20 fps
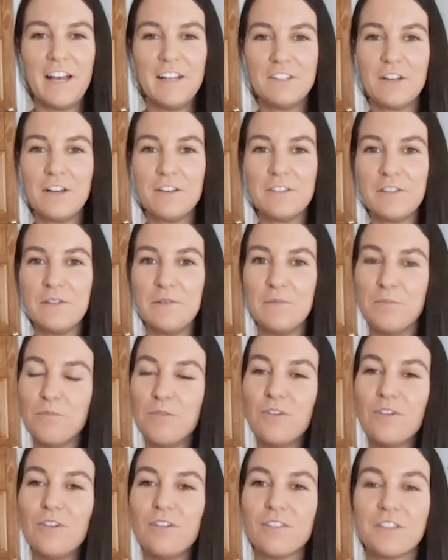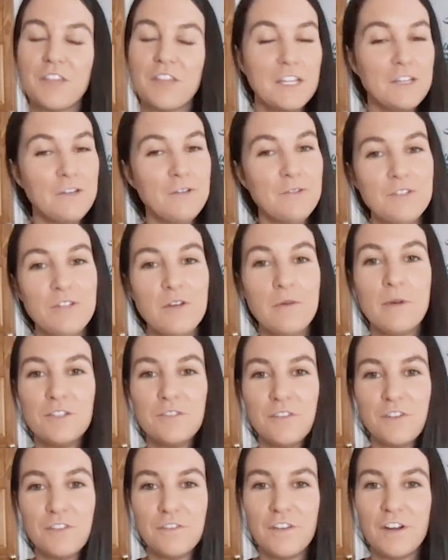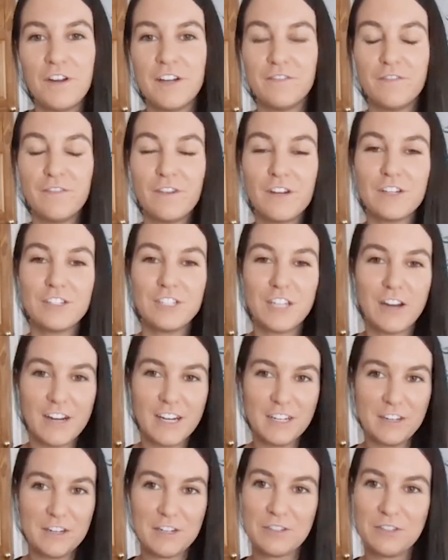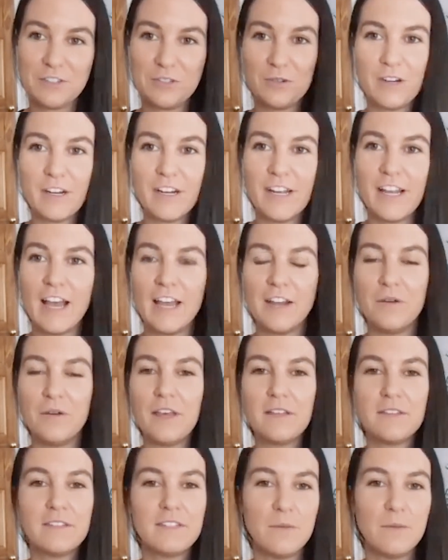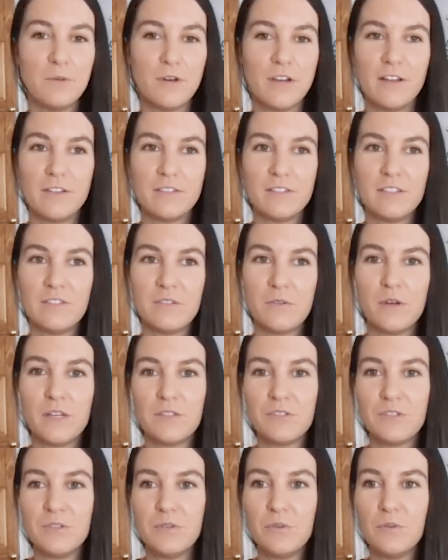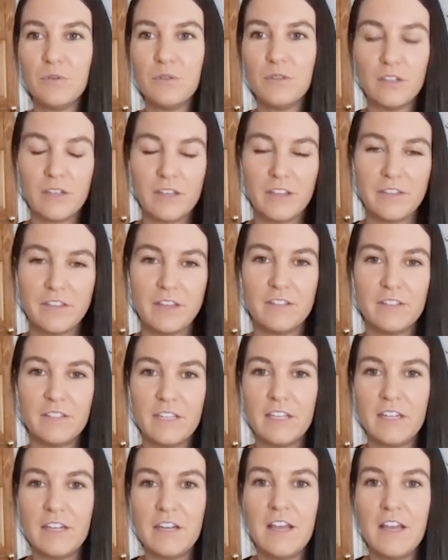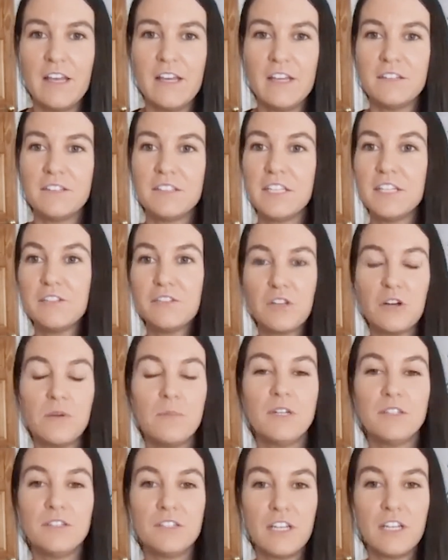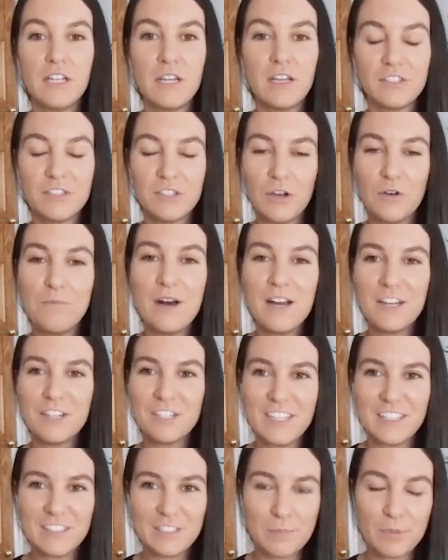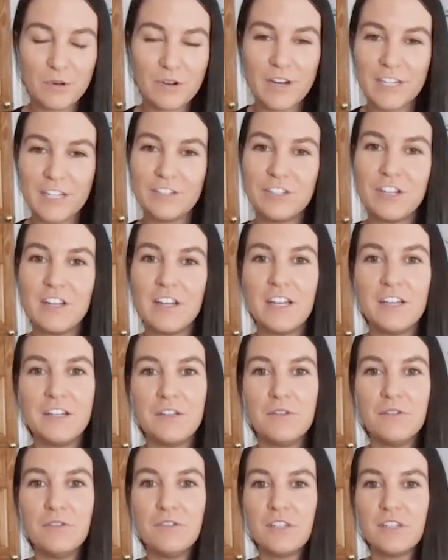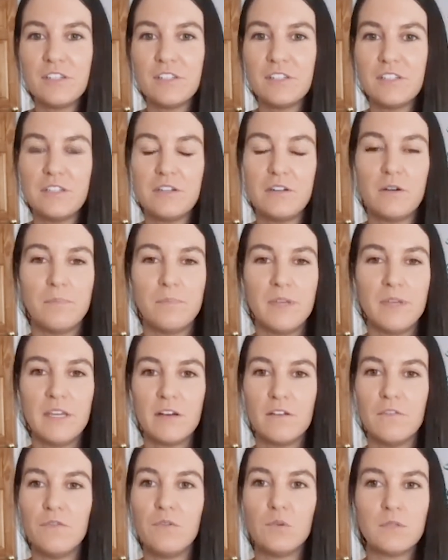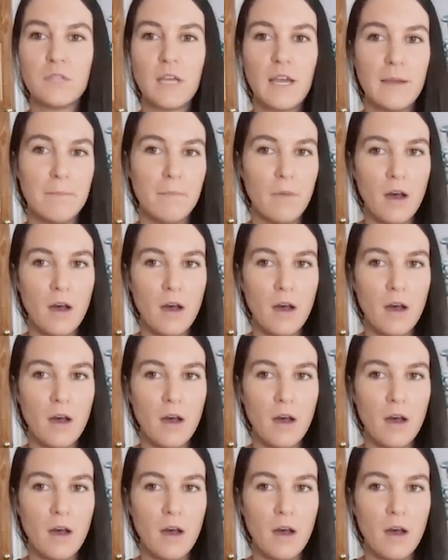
That's awesome. Well, thank you so much for sharing your story. I know that someone else is going to look at this and see so much inspiration in you, just, being a full-time